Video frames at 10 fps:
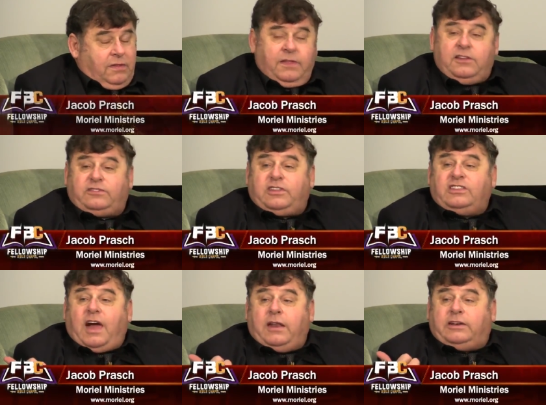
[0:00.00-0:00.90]
They just
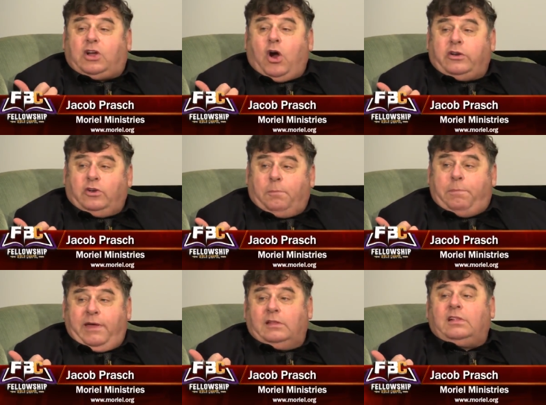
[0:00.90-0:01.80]
indicted Cardinal
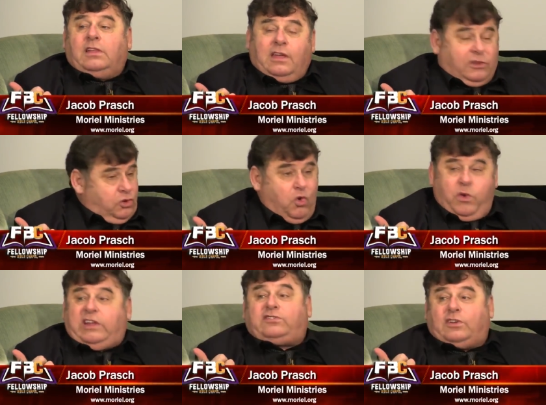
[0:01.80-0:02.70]
Pell two
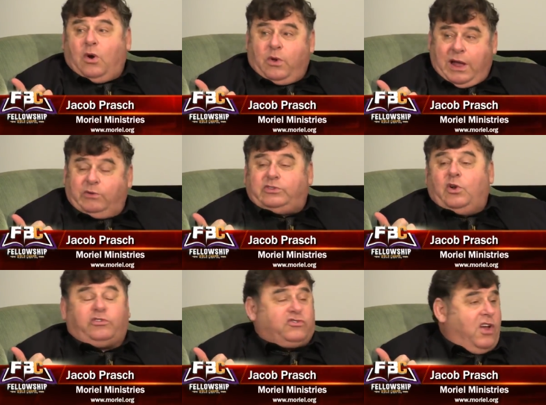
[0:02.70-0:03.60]
weeks ago when I was in
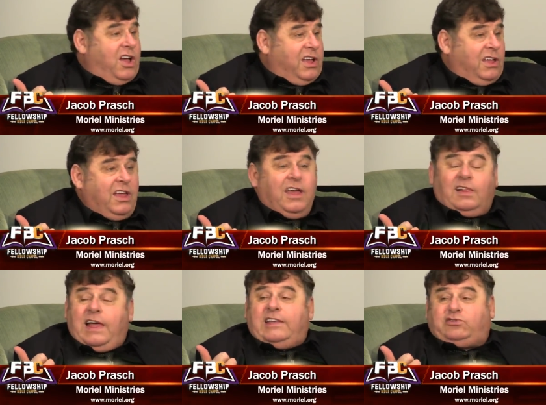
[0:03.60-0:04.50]
Australia.
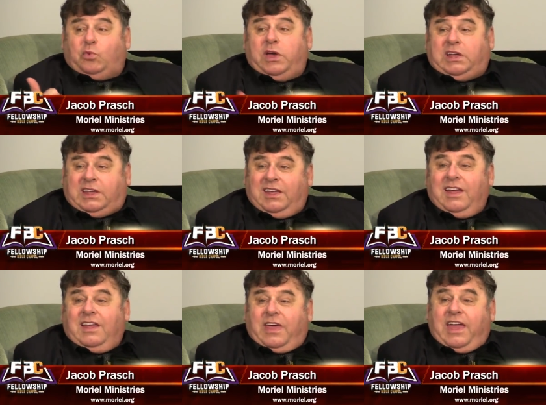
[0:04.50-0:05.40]
Last week,
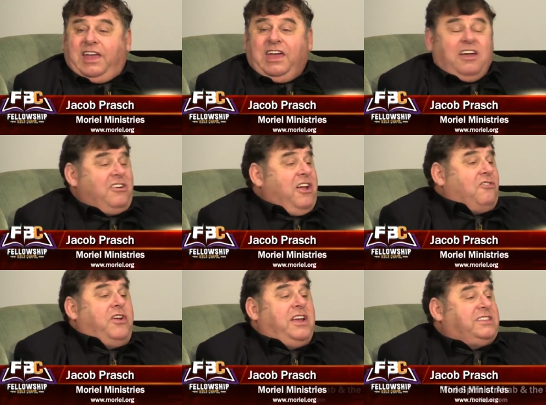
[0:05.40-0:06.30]
they
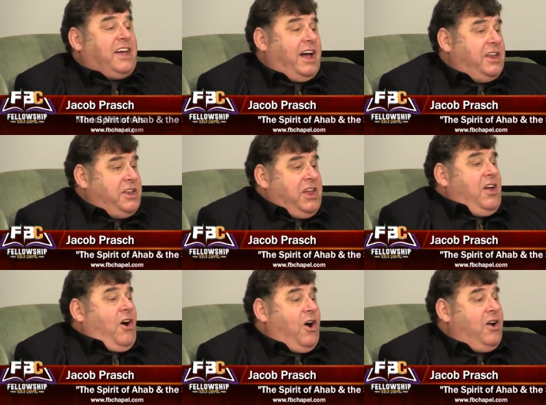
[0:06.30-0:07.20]
re indicted
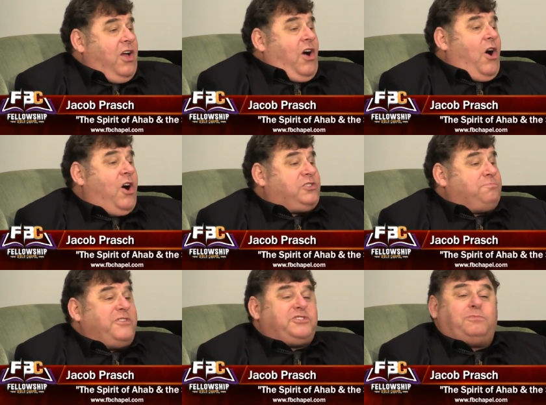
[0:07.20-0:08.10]

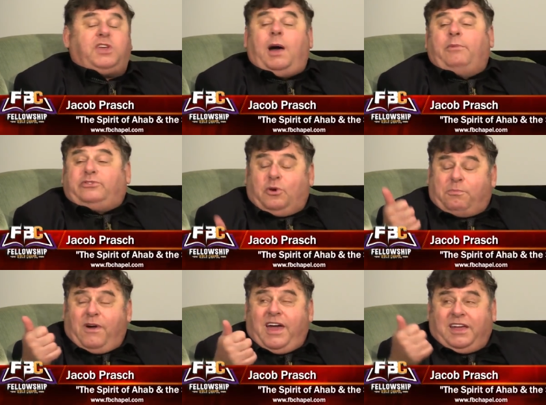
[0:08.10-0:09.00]
Archbishop Thomas
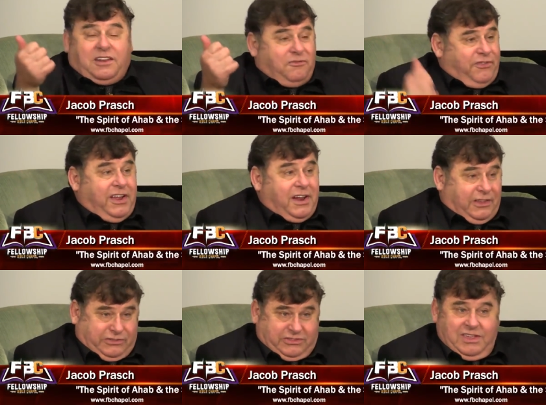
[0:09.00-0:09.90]
O'Brien in
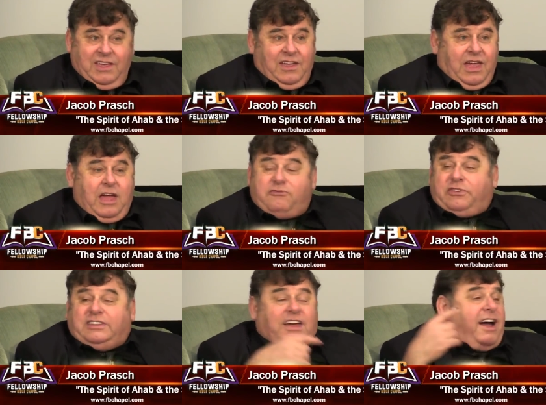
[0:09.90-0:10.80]
Phoenix.
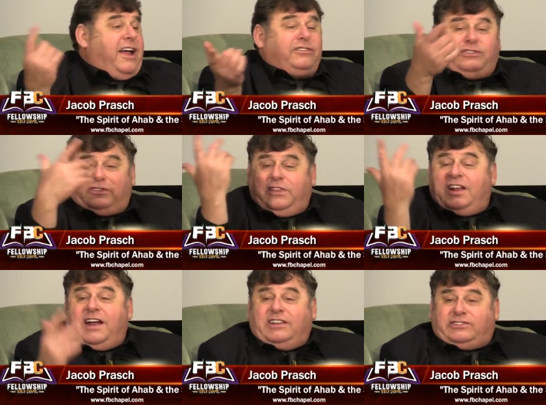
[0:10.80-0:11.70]
Every diocese in the
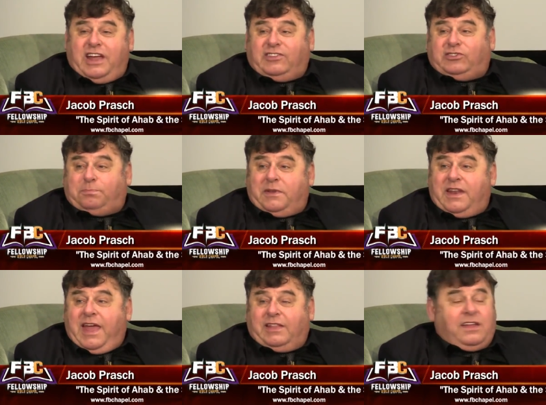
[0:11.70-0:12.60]
United States has been
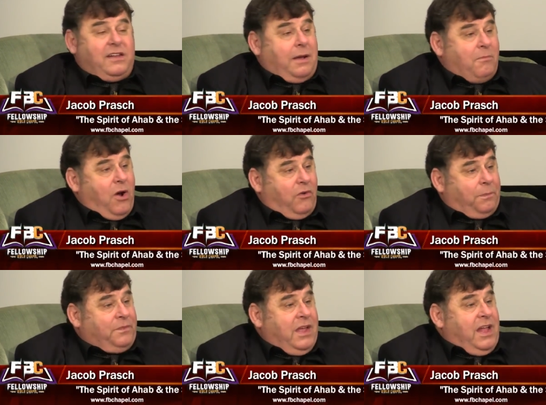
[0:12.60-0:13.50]
not
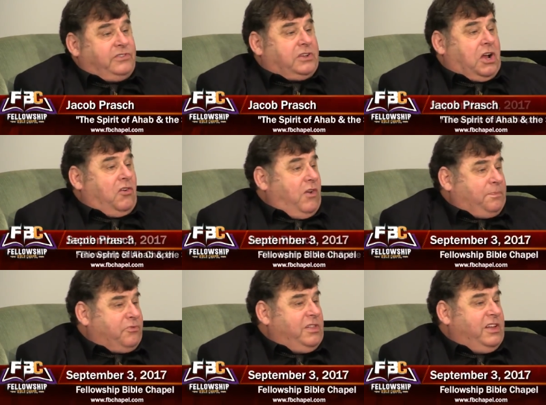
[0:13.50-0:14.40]
moral. It's a
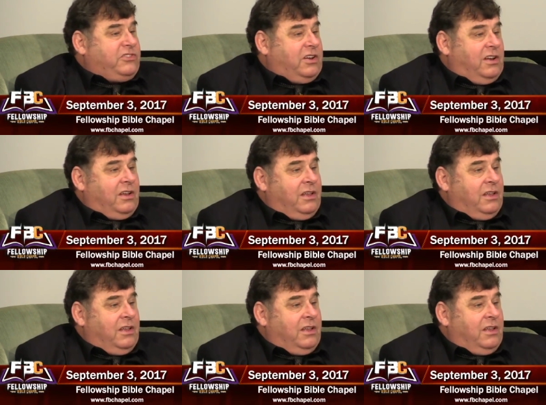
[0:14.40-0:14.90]
corrupt religion